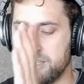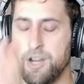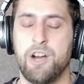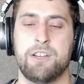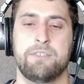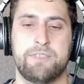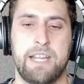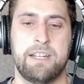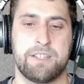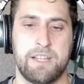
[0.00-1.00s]
ton of
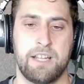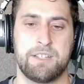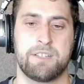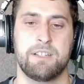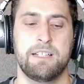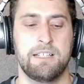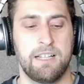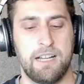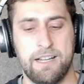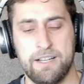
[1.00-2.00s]
data sets
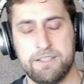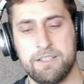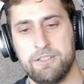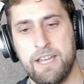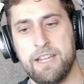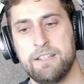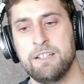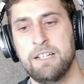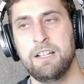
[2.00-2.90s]
to then